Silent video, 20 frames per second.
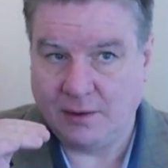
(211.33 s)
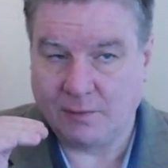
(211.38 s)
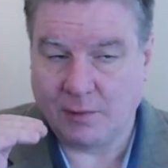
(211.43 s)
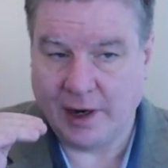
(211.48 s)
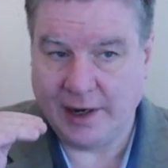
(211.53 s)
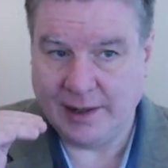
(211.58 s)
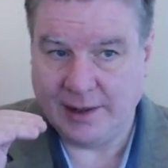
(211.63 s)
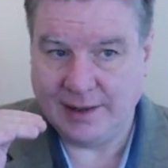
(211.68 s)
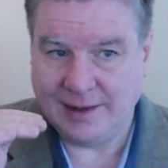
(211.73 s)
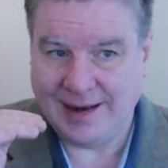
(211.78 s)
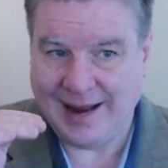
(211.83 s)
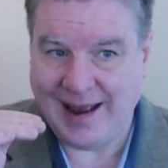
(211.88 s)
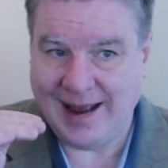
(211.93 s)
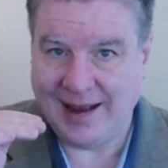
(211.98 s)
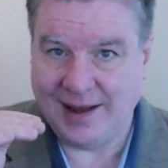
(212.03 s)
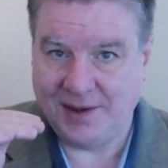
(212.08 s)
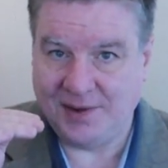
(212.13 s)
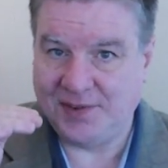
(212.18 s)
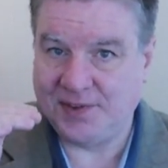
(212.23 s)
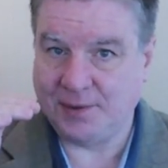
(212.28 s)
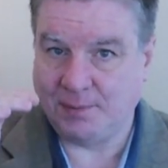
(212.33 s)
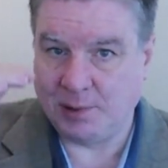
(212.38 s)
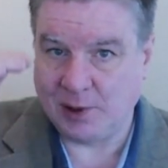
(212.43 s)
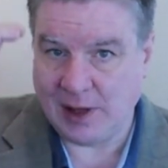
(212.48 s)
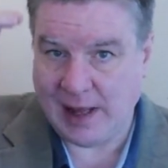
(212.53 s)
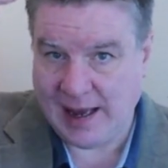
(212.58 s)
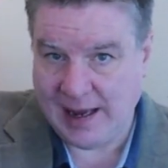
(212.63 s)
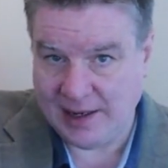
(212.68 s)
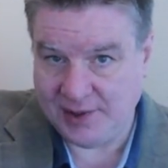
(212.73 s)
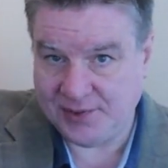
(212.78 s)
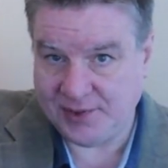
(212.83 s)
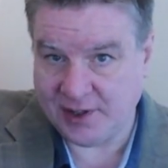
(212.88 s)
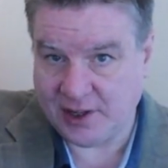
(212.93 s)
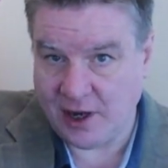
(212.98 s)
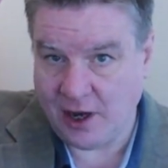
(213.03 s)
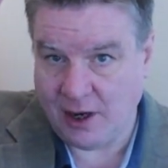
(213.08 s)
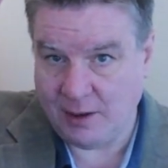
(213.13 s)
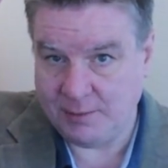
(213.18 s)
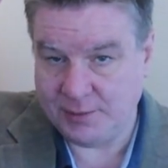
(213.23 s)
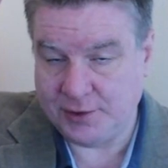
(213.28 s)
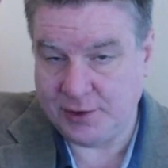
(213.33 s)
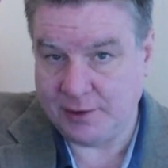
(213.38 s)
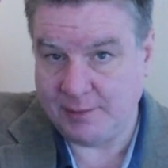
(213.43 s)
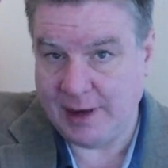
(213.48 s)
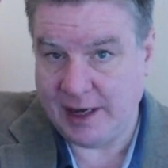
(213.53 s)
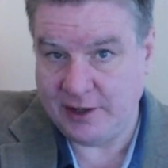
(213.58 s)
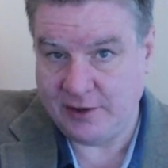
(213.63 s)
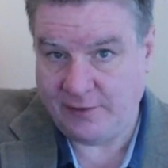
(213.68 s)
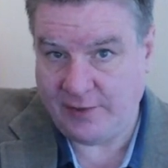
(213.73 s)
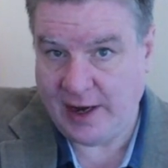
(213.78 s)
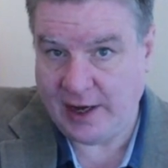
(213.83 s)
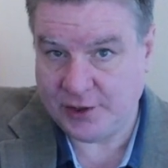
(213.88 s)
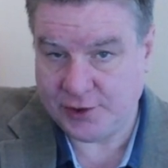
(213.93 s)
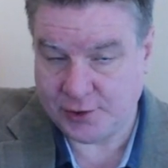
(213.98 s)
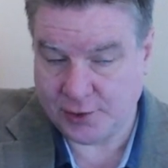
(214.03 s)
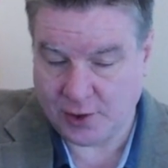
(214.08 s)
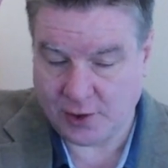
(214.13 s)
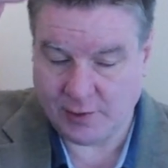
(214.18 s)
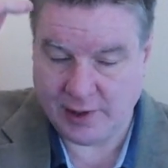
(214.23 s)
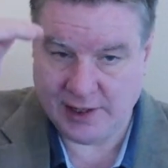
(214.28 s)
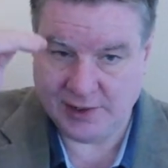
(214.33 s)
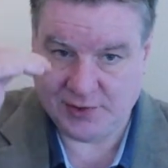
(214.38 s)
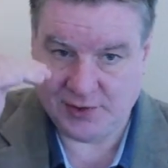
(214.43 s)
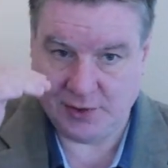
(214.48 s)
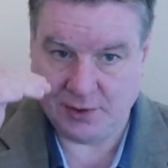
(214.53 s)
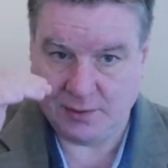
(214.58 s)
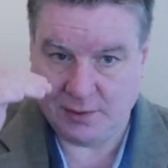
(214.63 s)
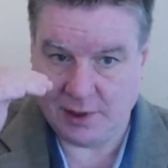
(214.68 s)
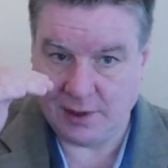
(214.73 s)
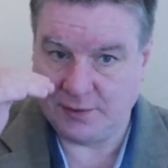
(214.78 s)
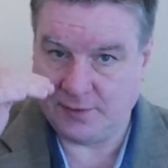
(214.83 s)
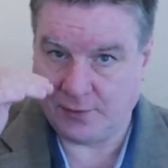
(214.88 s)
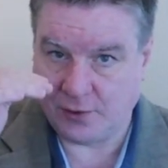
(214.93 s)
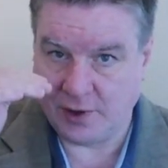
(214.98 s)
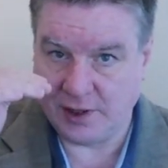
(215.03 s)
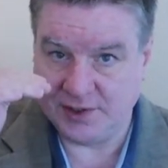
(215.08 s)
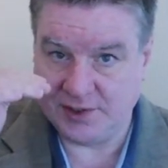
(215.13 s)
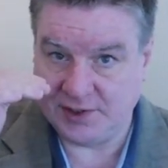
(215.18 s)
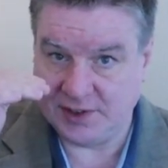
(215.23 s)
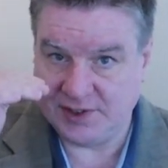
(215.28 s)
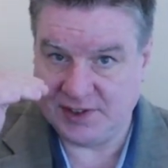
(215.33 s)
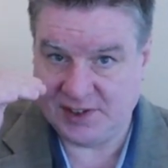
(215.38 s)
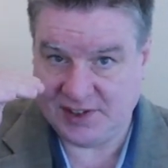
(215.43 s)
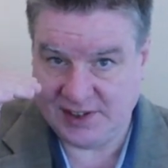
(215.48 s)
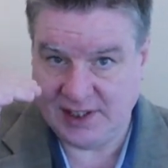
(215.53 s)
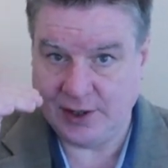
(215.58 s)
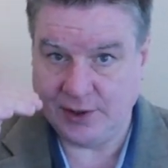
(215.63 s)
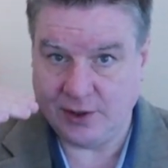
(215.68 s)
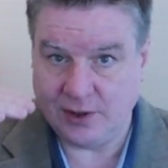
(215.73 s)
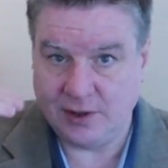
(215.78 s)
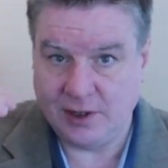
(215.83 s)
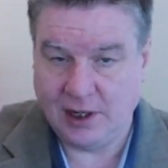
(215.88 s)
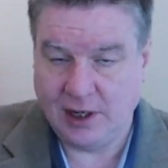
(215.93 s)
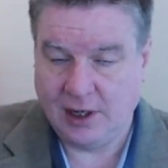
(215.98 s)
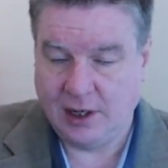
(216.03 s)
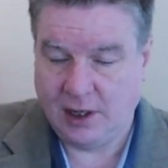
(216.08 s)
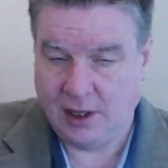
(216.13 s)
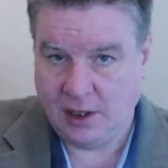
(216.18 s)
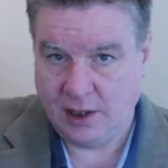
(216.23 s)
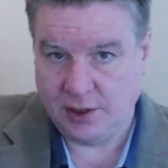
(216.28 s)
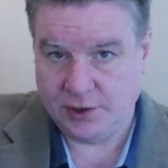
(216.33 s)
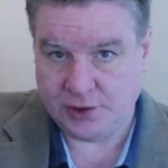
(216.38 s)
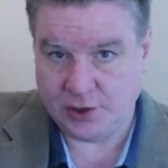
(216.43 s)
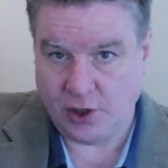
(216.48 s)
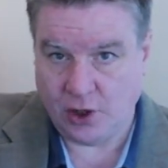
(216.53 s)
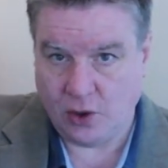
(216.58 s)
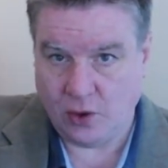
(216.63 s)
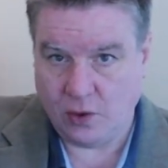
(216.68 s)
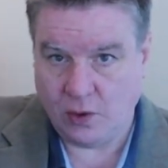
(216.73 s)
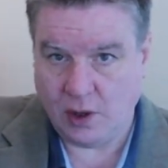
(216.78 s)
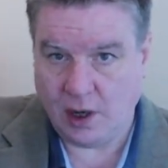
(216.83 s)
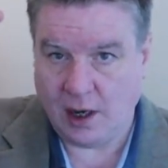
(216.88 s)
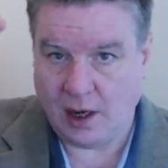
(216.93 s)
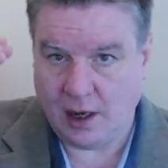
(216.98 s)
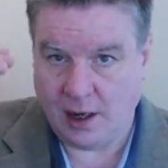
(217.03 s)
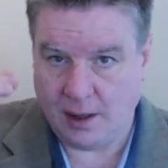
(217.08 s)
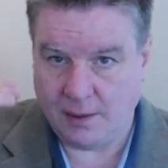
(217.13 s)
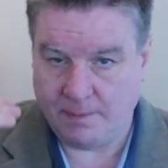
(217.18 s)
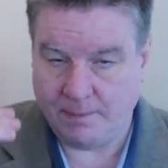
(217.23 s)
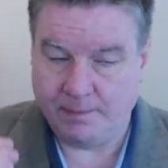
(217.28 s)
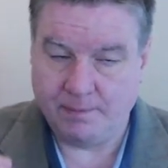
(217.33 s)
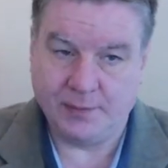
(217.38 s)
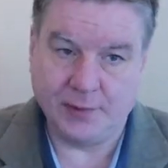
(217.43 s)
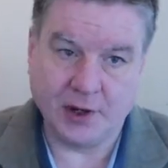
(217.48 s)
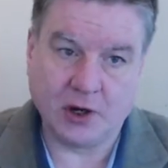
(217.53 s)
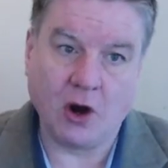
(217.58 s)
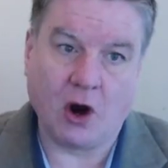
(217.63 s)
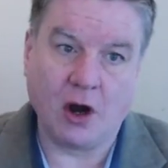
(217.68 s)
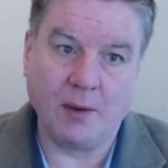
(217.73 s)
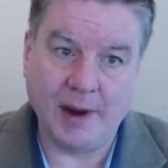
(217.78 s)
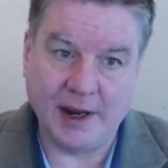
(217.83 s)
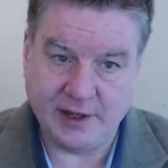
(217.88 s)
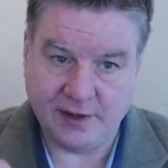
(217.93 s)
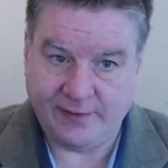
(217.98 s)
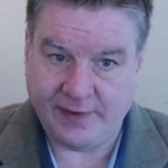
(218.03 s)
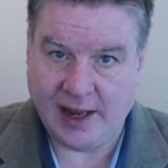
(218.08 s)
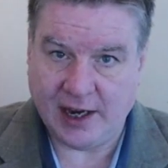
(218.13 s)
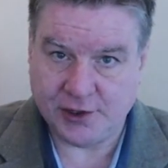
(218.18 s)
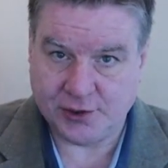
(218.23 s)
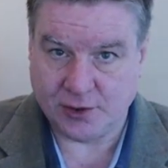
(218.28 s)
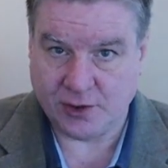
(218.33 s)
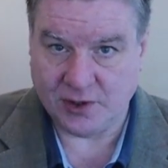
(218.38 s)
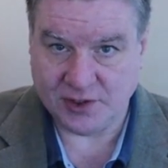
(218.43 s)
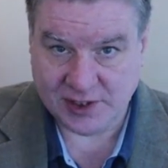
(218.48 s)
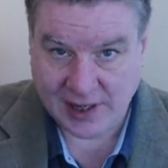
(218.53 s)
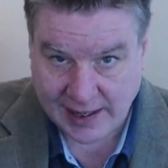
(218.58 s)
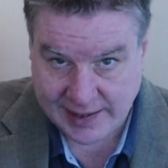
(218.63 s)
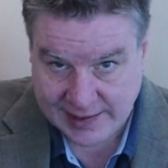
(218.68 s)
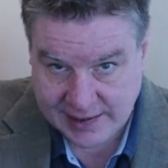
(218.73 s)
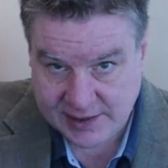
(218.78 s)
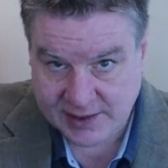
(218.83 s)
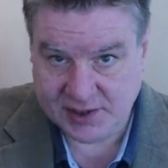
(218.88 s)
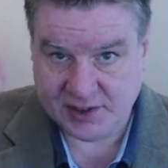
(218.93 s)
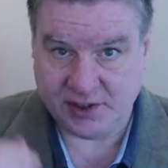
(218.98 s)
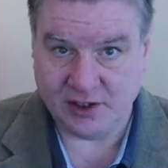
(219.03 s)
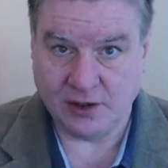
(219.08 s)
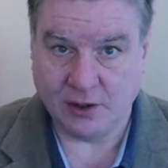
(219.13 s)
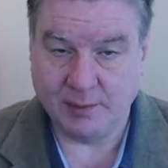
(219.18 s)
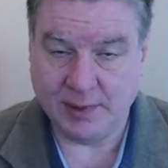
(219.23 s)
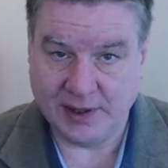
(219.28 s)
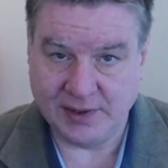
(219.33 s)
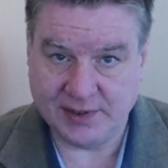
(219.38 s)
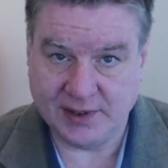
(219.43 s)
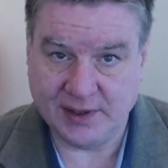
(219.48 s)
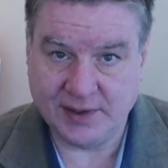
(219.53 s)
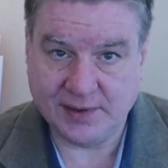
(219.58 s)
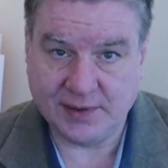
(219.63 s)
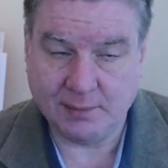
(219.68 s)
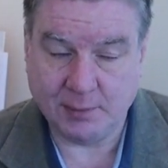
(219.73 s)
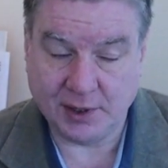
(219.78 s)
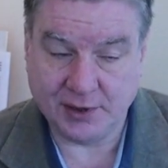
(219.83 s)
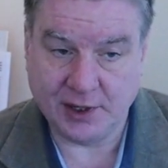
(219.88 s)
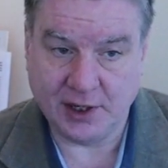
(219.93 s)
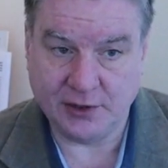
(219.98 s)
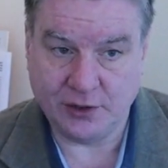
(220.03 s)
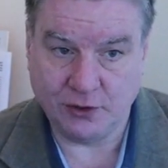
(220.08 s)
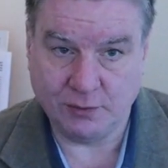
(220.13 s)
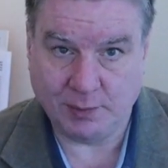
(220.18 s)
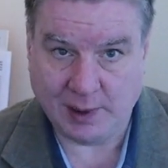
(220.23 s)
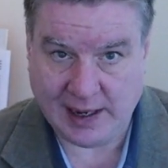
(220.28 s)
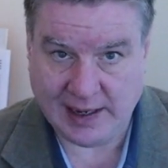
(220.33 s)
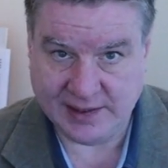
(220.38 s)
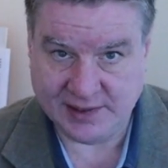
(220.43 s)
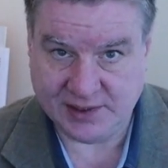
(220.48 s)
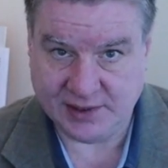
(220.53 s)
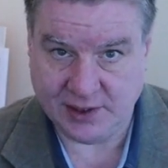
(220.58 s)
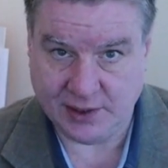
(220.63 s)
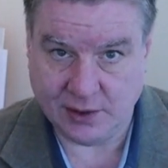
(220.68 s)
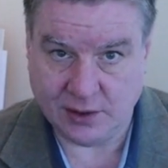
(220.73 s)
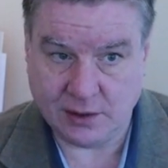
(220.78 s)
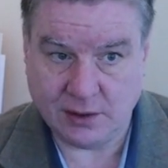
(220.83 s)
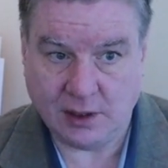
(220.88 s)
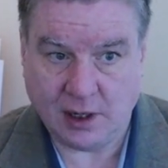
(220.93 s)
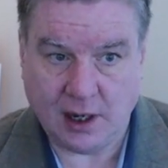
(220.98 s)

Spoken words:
right, has supplies that come to the manufacturer, right? So, for instance, steel. So the car manufacturer is not in the steel business, but they do buy steel.